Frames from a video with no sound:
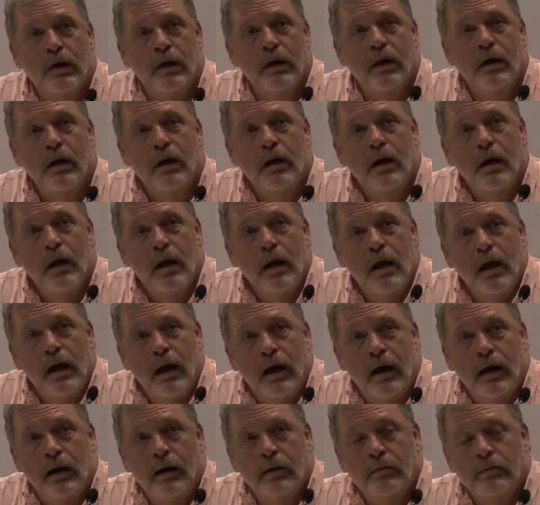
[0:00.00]
it.
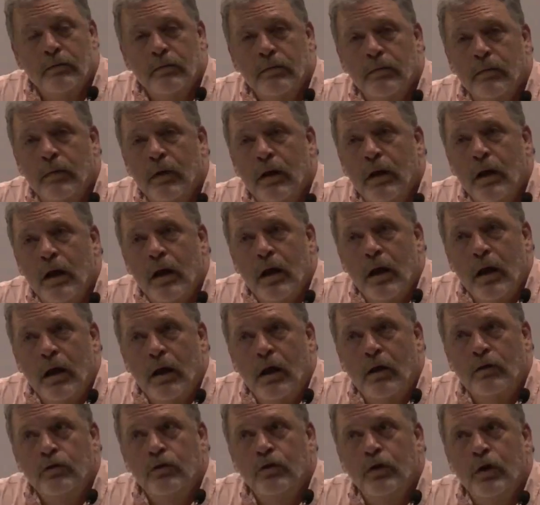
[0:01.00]
Um,
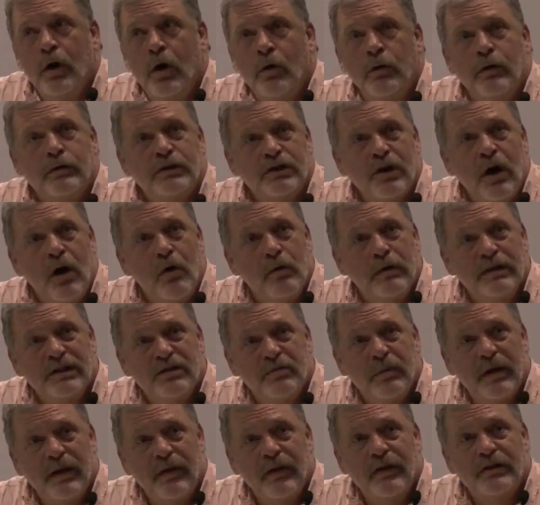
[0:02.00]
You know, there's
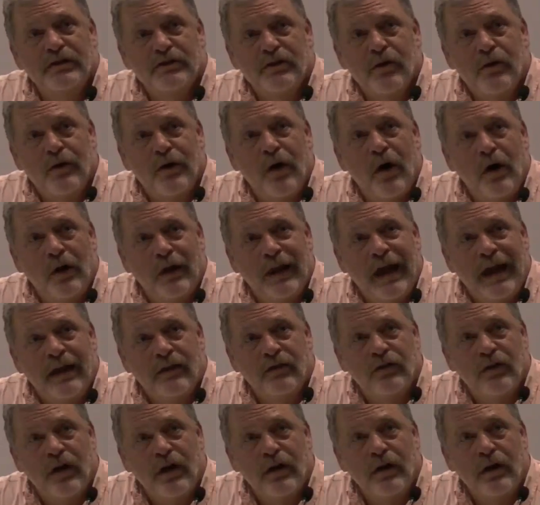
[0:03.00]
always been the so-called
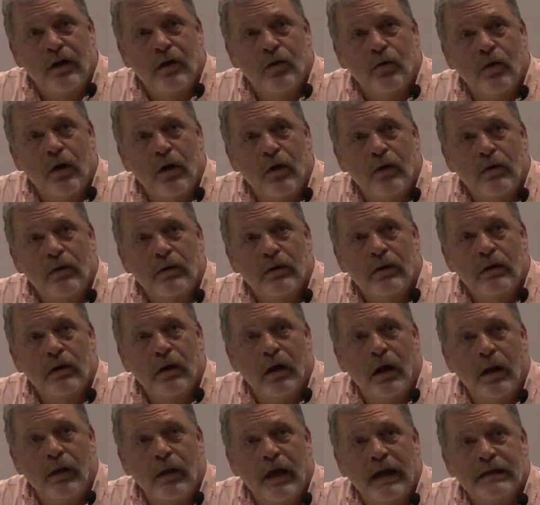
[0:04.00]
anti-hero,
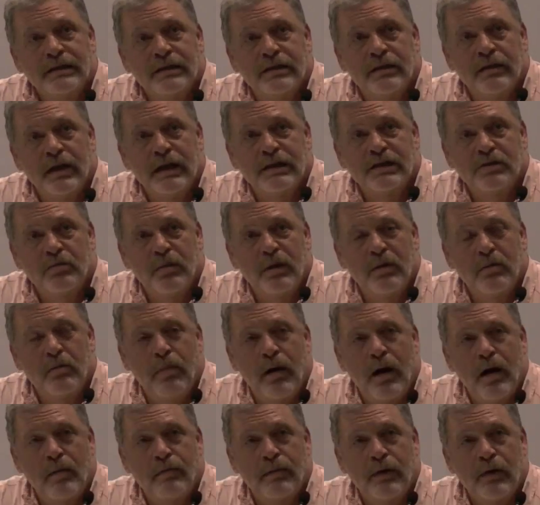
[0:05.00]
and that's that's been
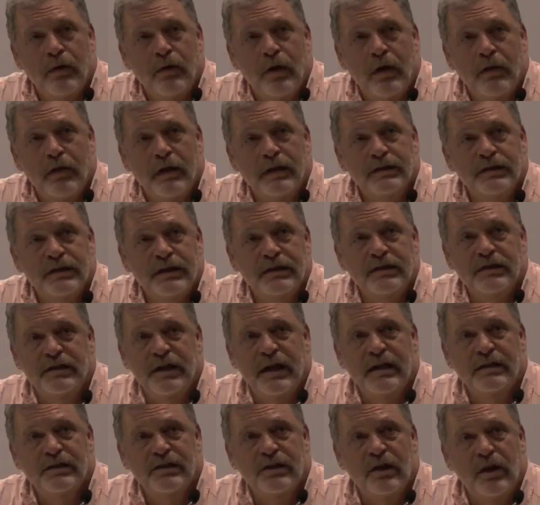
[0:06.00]
popular, I think, since
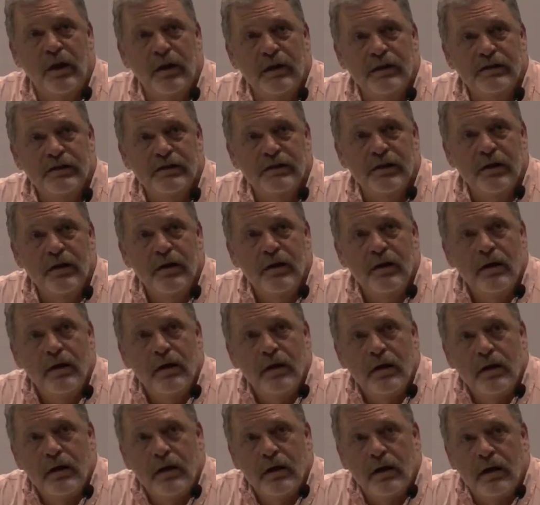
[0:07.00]
Aeschylus.
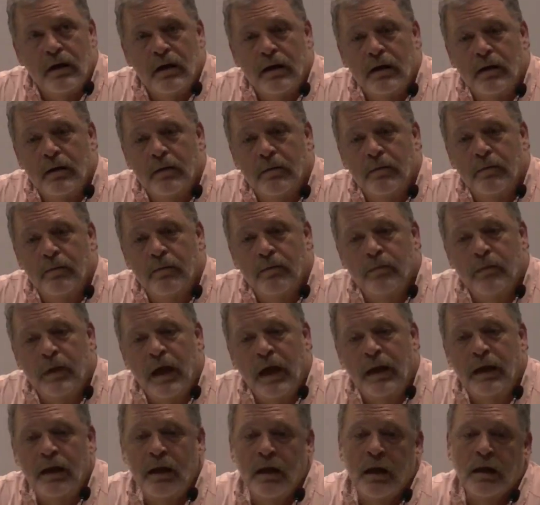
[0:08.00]
Um,
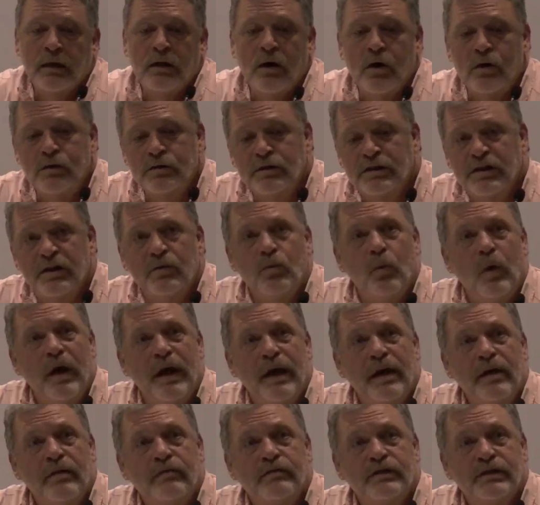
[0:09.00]
and it, it goes in
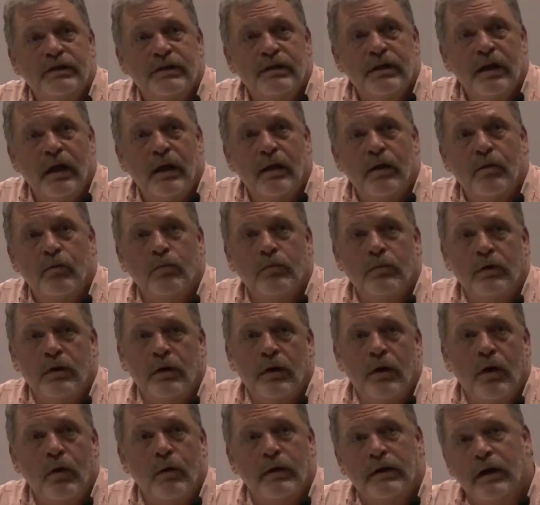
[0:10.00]
waves, and it,
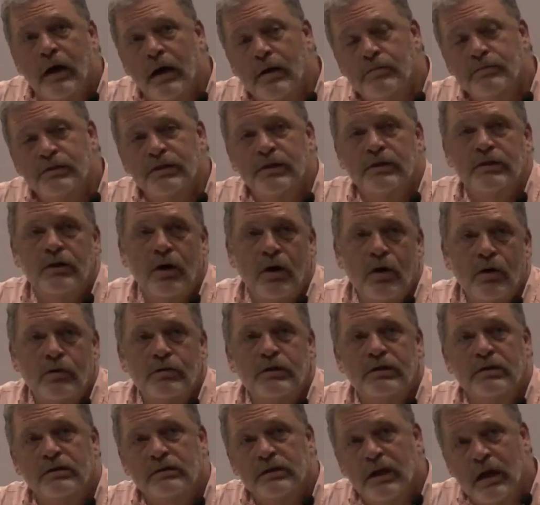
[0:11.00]
you know, it comes and
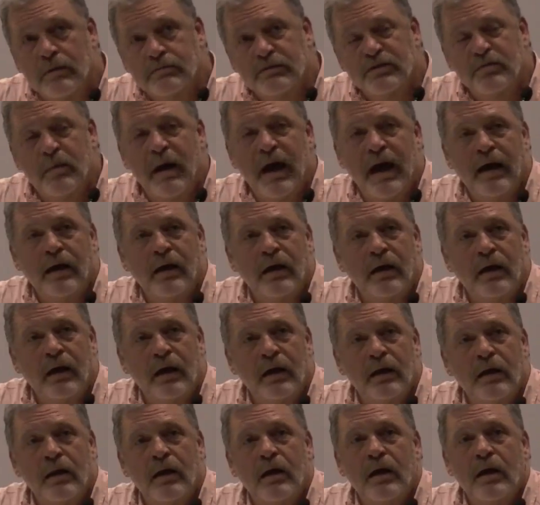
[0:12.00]
goes and comes back
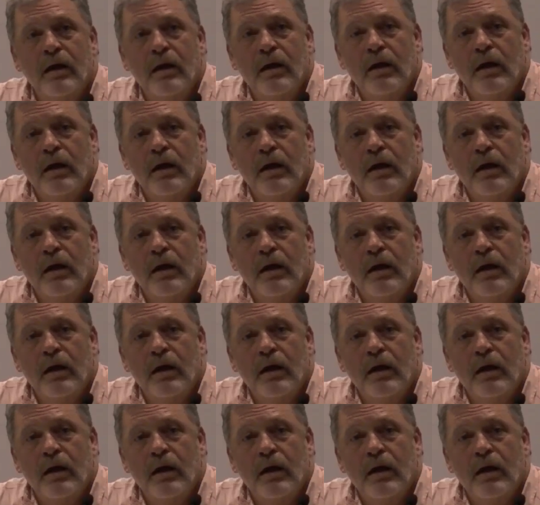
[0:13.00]
again.